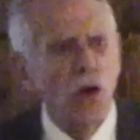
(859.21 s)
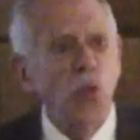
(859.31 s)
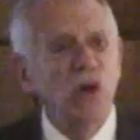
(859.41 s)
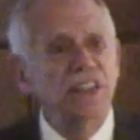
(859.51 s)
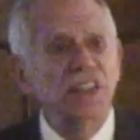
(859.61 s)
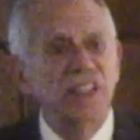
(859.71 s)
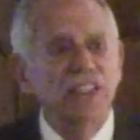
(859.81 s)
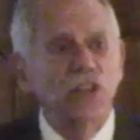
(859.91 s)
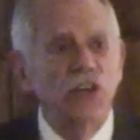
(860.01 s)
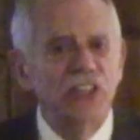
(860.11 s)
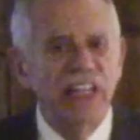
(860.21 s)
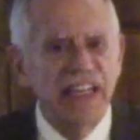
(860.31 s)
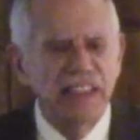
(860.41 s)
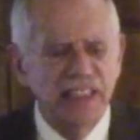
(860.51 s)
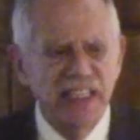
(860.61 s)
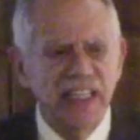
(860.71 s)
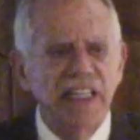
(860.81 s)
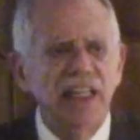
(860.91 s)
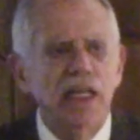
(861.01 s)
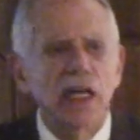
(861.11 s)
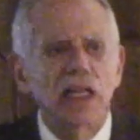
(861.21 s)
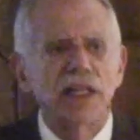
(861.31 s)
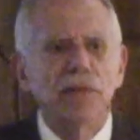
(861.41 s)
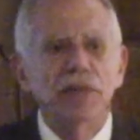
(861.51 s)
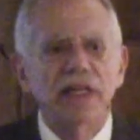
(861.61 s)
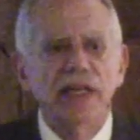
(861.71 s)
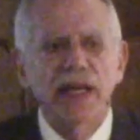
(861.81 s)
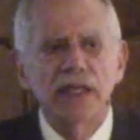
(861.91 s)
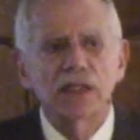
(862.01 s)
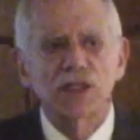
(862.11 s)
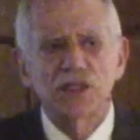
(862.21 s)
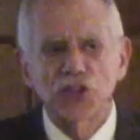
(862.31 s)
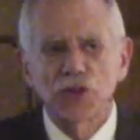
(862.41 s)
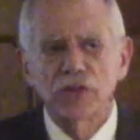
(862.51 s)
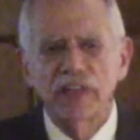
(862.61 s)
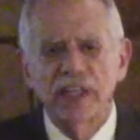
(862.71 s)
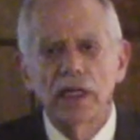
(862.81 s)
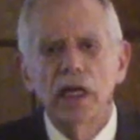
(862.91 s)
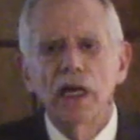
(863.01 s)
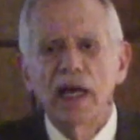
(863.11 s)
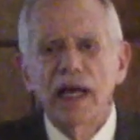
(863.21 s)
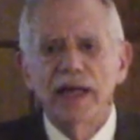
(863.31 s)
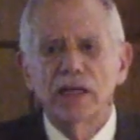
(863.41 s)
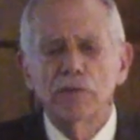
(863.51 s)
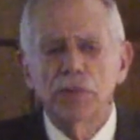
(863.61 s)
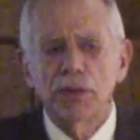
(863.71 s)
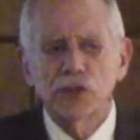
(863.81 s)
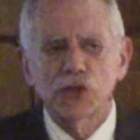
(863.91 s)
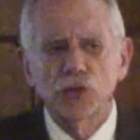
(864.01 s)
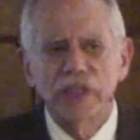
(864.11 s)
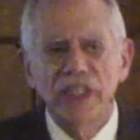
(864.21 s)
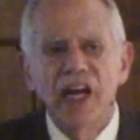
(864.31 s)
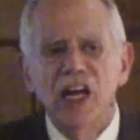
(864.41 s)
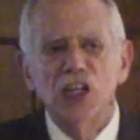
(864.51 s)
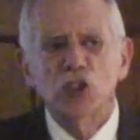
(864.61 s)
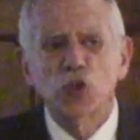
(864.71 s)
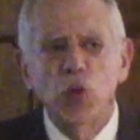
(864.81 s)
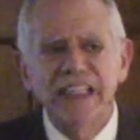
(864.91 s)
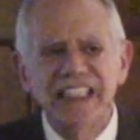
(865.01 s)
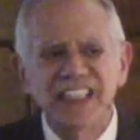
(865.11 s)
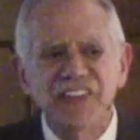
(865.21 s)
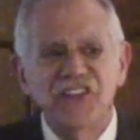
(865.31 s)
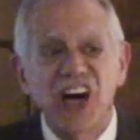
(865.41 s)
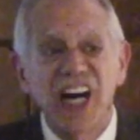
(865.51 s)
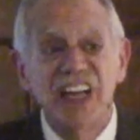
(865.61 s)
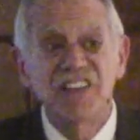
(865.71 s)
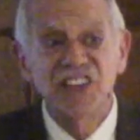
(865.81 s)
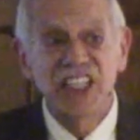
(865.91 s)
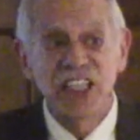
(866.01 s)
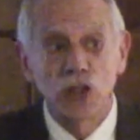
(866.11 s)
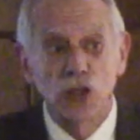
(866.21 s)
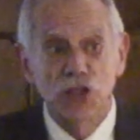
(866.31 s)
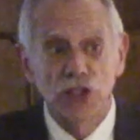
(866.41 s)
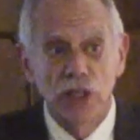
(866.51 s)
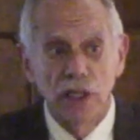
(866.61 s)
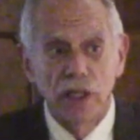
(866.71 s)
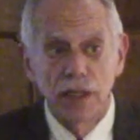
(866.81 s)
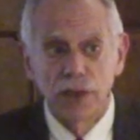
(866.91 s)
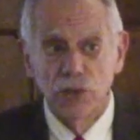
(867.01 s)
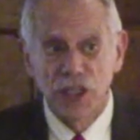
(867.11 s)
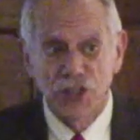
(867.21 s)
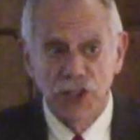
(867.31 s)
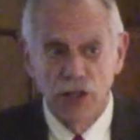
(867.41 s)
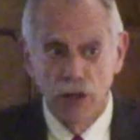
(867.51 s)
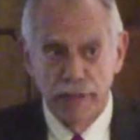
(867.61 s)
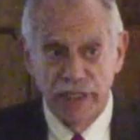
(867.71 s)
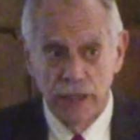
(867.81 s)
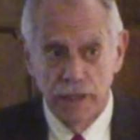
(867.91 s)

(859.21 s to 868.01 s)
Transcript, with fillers: Once they turned 18, they began serving a compulsory 25 years in the Russian army.